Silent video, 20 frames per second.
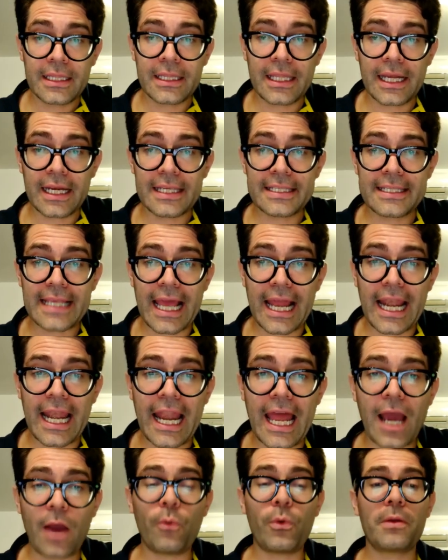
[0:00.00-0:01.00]
that is
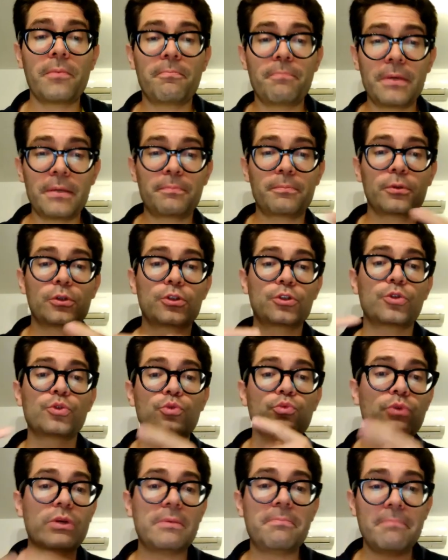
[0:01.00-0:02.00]
allowing people to
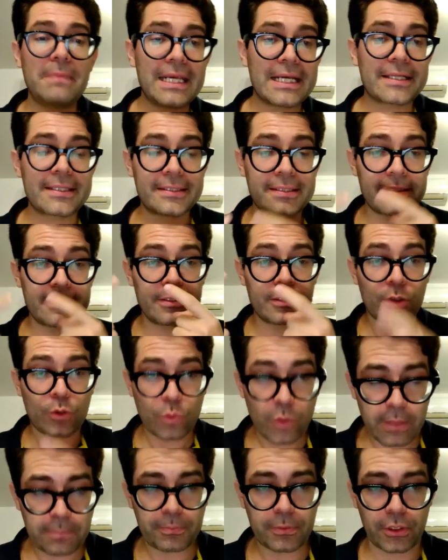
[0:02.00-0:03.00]
remix their
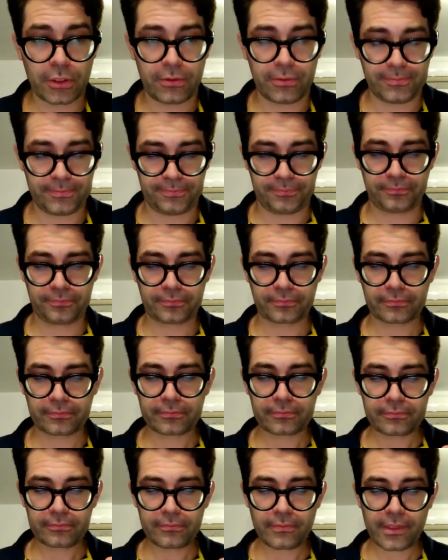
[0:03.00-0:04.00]
crypto
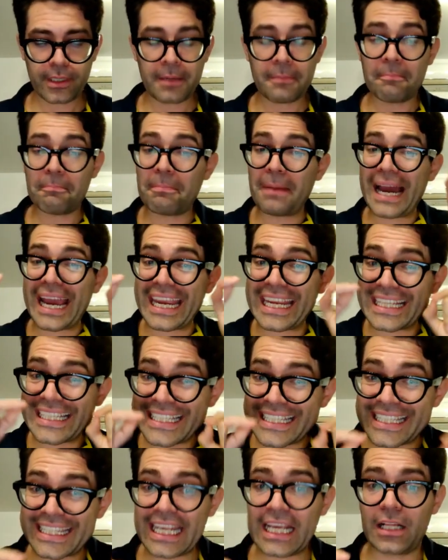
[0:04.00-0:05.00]
by
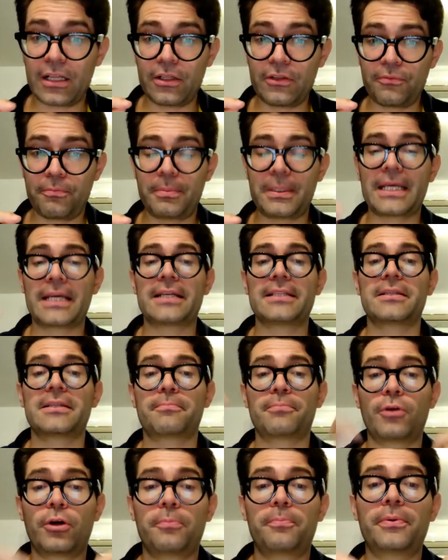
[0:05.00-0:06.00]
itself, because
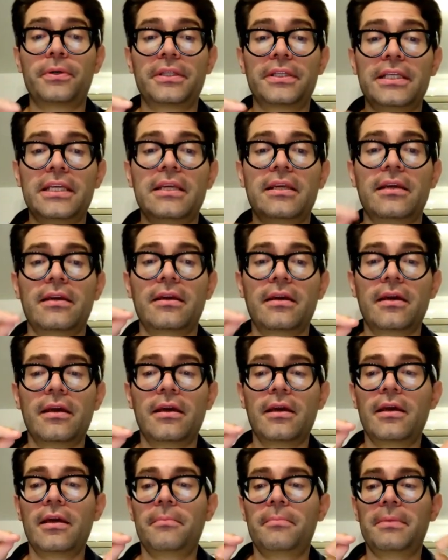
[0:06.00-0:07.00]

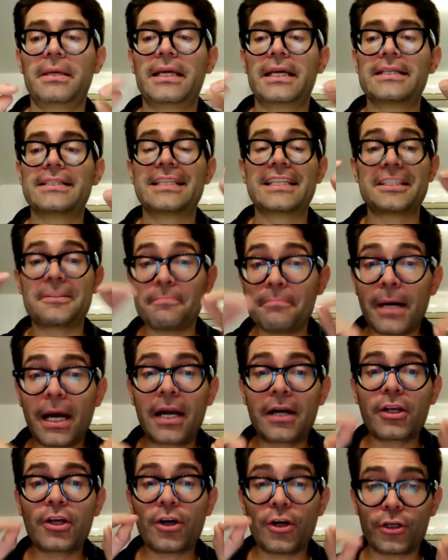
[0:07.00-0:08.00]
the
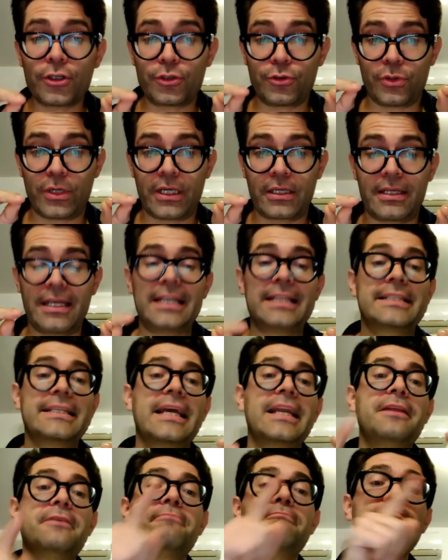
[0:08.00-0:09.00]
smart contract is
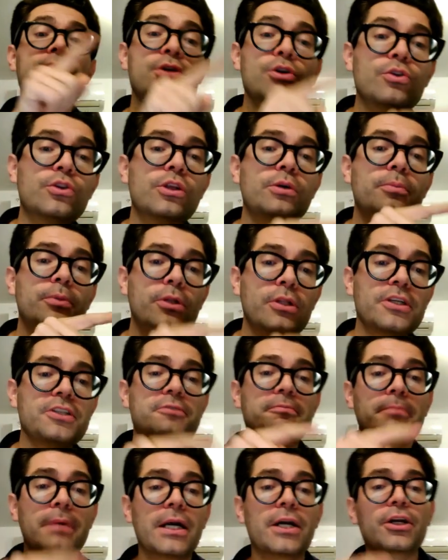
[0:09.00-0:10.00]
an immutable
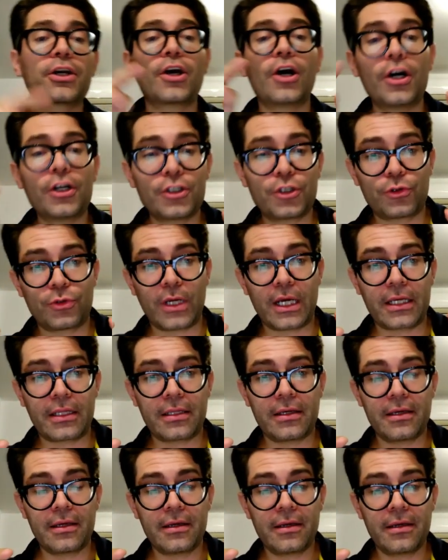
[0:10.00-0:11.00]
smart contract